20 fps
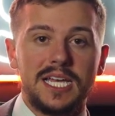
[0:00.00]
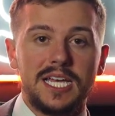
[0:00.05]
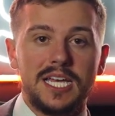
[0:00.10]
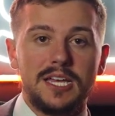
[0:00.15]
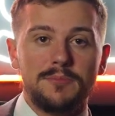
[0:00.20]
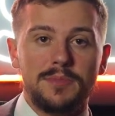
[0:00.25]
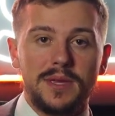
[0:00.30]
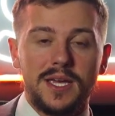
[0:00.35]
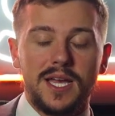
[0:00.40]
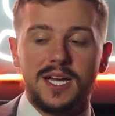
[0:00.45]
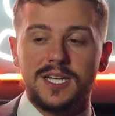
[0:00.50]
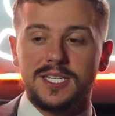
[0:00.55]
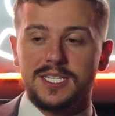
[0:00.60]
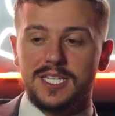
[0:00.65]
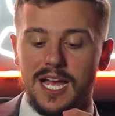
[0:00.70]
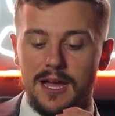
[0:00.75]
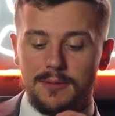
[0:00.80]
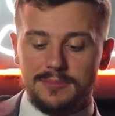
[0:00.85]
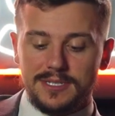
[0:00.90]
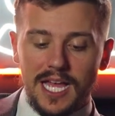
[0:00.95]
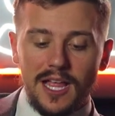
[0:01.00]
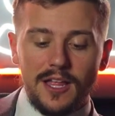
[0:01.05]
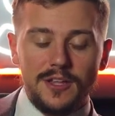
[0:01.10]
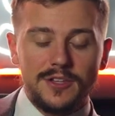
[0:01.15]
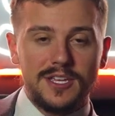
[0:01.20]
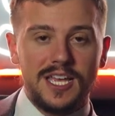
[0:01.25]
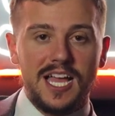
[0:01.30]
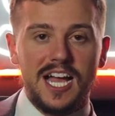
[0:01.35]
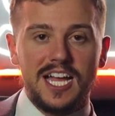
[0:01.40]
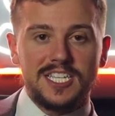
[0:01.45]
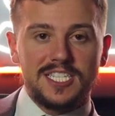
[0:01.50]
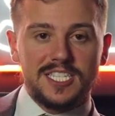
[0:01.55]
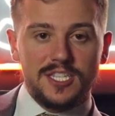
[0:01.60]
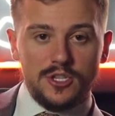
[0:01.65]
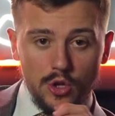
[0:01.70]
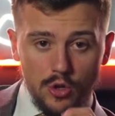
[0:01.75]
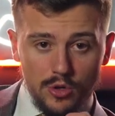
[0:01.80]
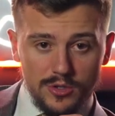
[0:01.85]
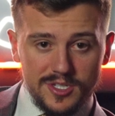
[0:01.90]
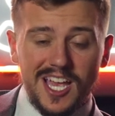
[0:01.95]
Because I'm telling you guys,
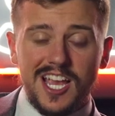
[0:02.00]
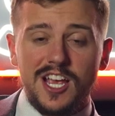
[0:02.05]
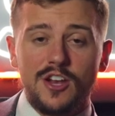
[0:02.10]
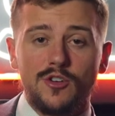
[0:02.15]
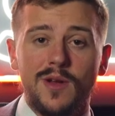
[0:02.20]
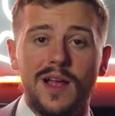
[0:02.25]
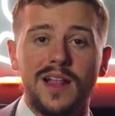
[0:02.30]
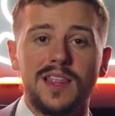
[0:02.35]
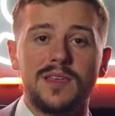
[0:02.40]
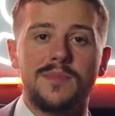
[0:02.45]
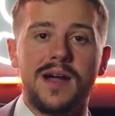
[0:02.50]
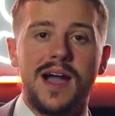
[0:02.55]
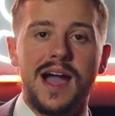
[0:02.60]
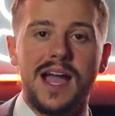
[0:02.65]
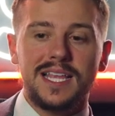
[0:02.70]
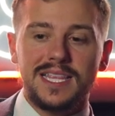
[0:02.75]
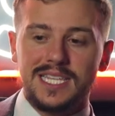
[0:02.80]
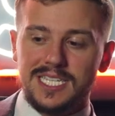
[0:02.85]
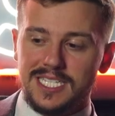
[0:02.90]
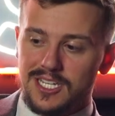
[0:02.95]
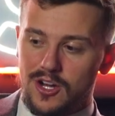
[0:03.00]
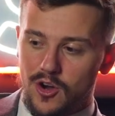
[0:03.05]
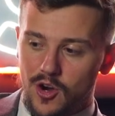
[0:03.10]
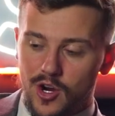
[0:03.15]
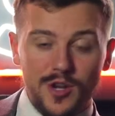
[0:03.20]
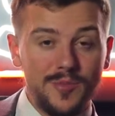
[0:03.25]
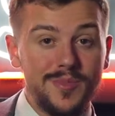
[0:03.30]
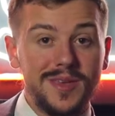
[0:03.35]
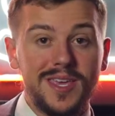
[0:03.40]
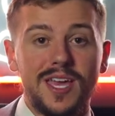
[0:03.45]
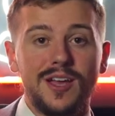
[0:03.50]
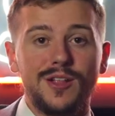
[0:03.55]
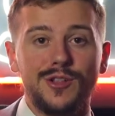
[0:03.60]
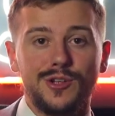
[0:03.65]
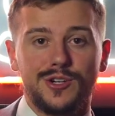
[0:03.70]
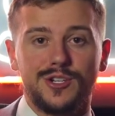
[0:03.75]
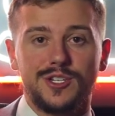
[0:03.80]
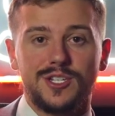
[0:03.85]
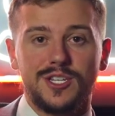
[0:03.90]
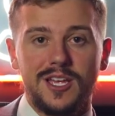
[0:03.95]
those that can rally behind this are going to be
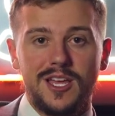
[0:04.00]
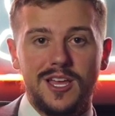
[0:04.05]
killers.